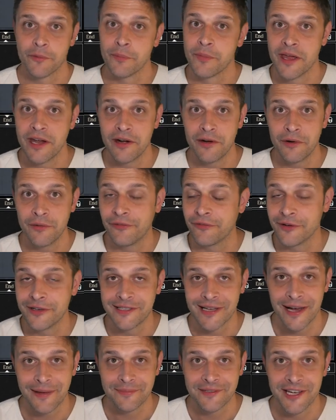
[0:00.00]
there, if we
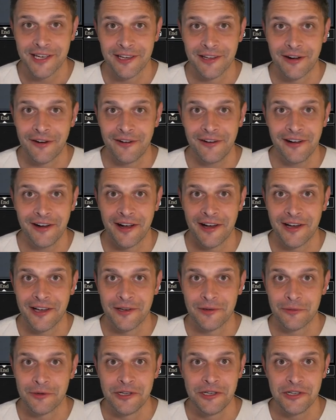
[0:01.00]
top deck an
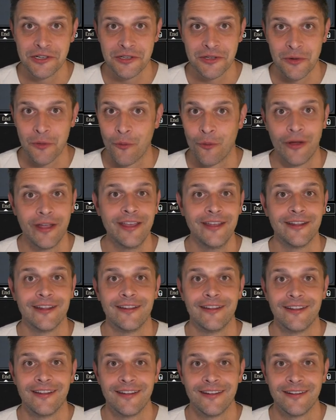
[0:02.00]
Archon, we just
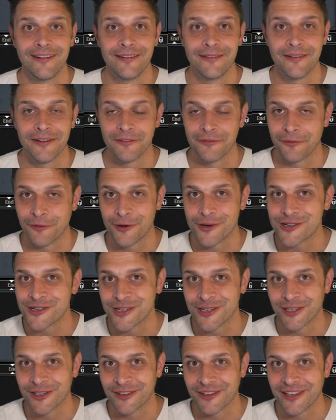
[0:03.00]
win.
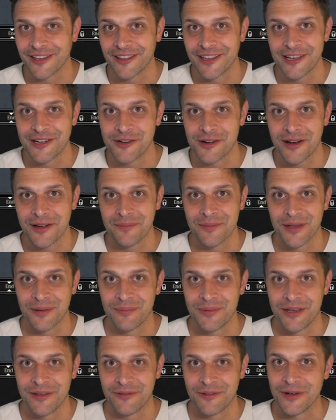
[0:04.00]
Unfortunately, they draw big
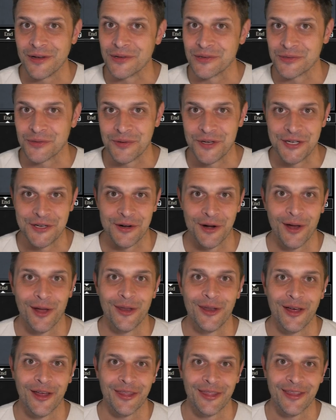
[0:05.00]
beefos, we draw
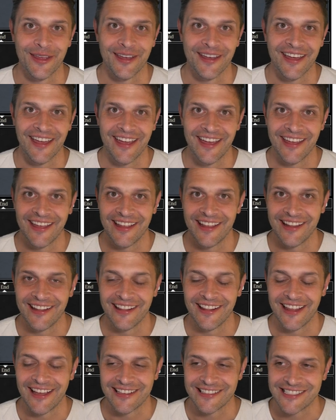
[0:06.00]
nothing,
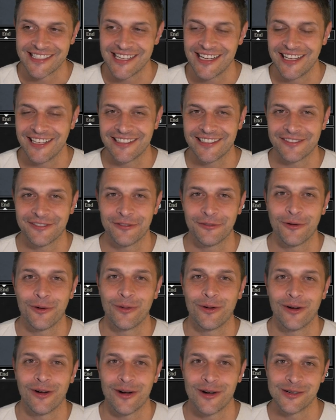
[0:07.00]
and that's it
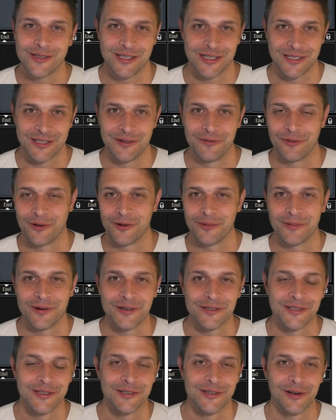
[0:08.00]
for our
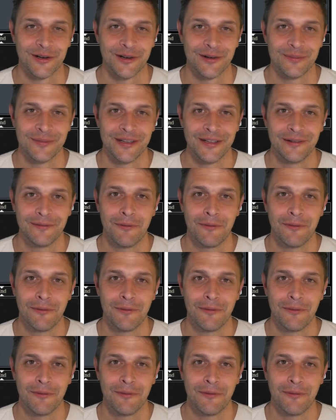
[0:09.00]
64-person tournament.